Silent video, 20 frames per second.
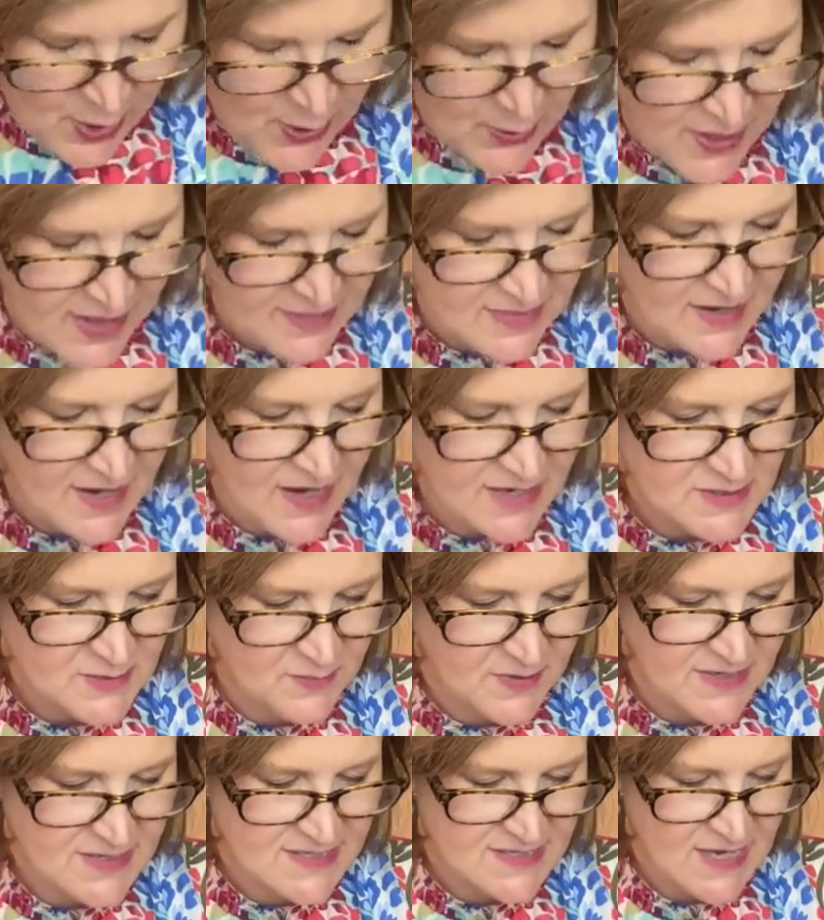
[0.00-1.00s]
Okay, the next
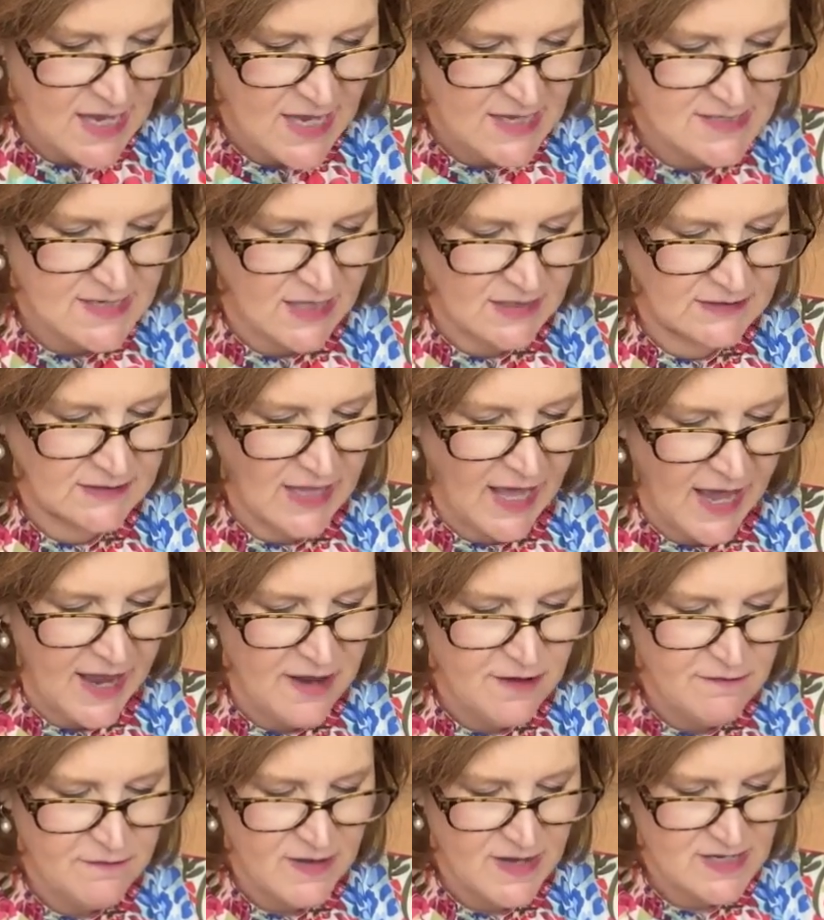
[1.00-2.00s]
one says
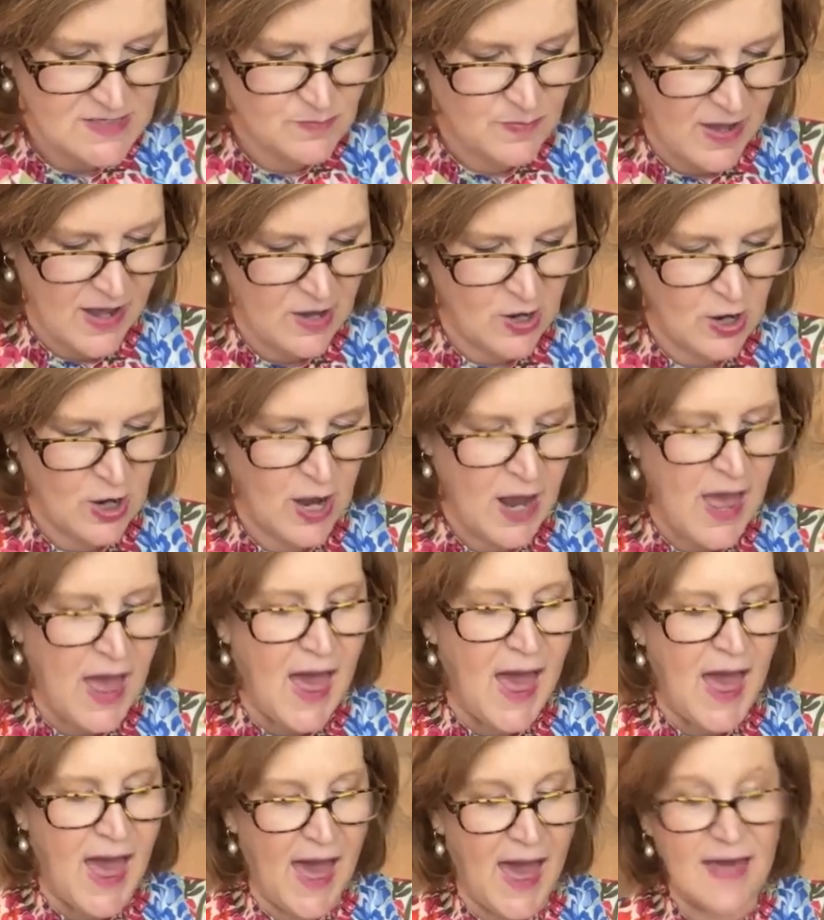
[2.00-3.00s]
life is better
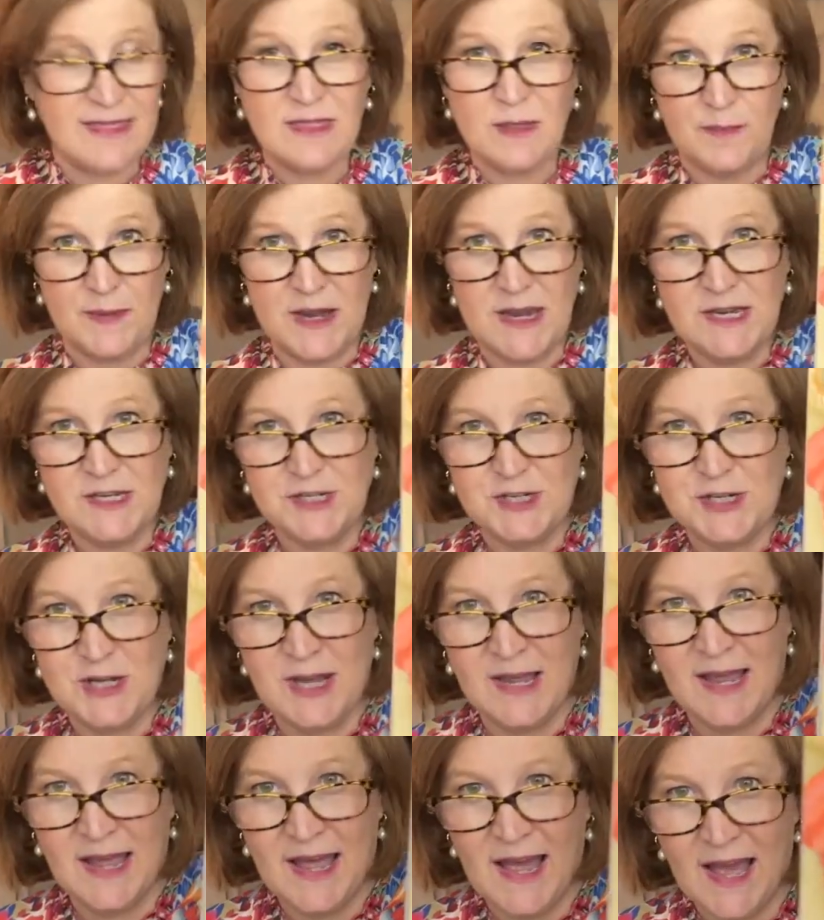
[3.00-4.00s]
at the beach.
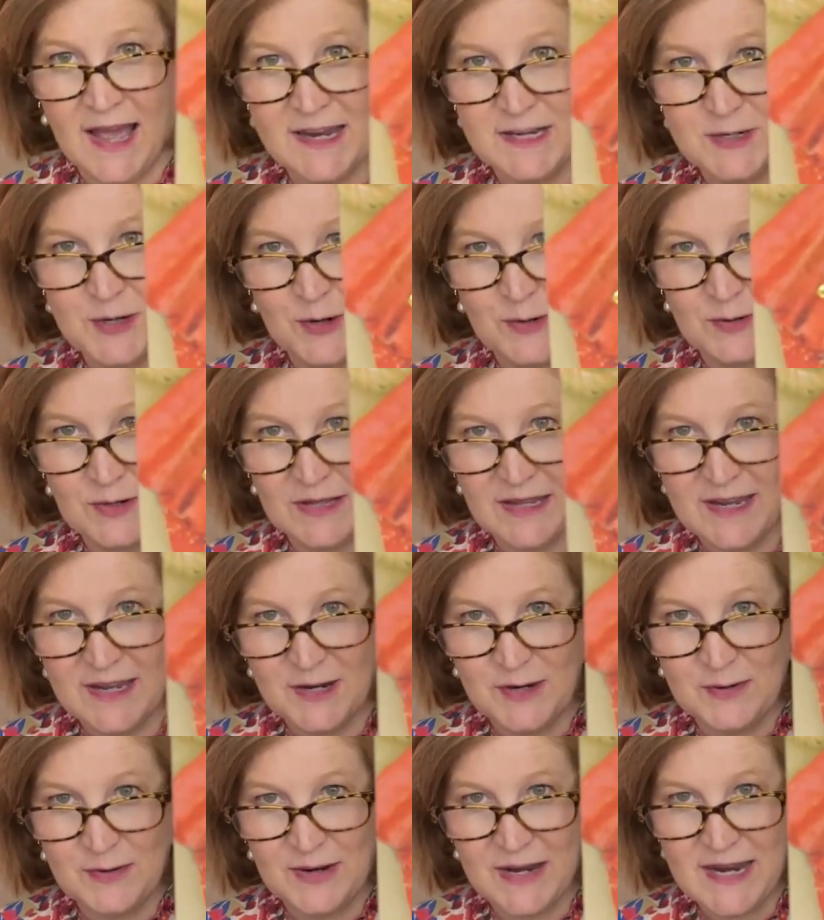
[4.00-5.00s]
I totally
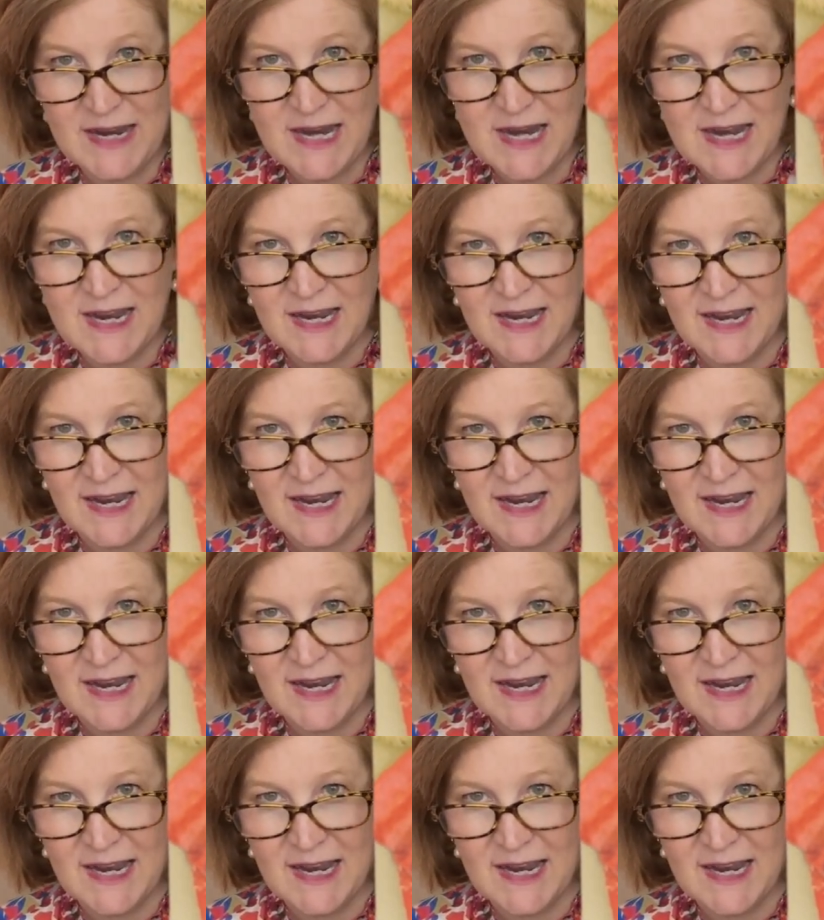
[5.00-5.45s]
agree.